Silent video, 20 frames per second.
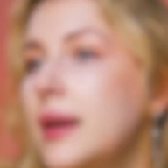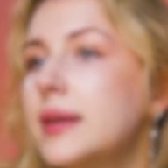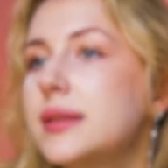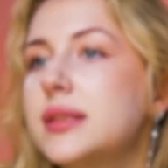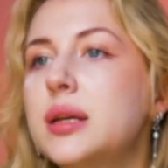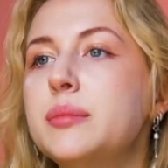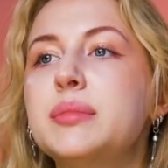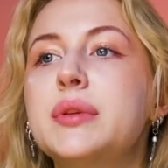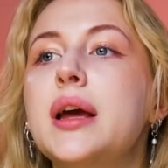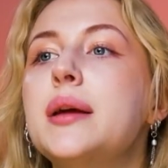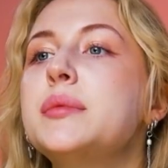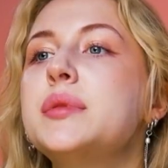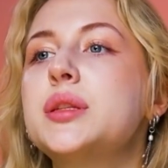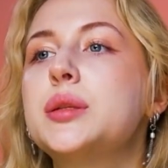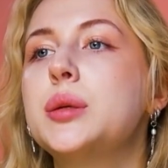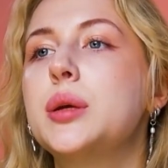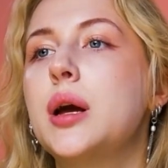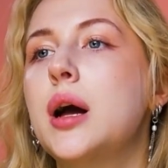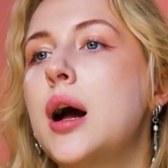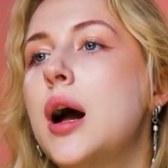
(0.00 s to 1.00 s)

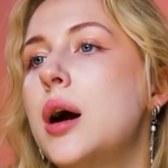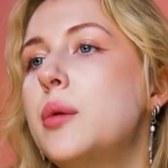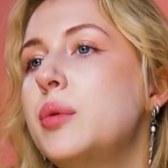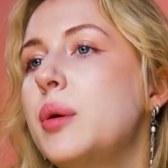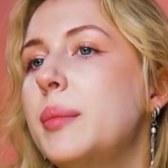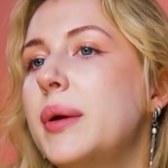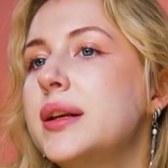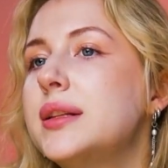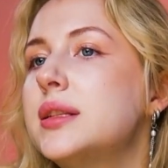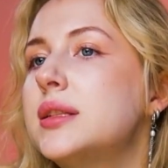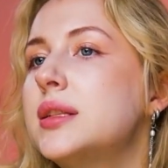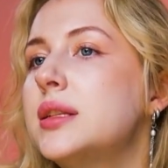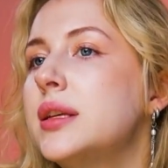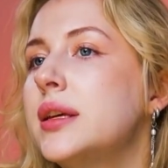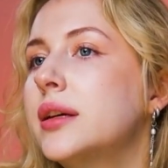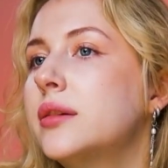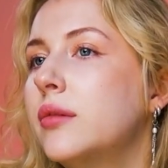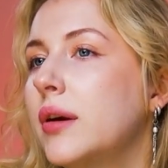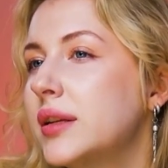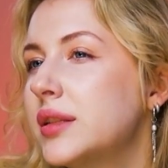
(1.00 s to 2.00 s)
Sometimes we might
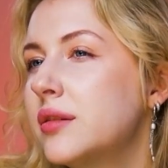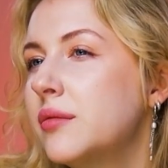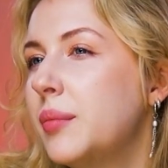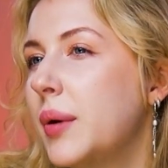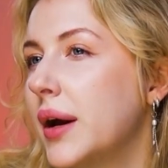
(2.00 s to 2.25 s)
see aggressive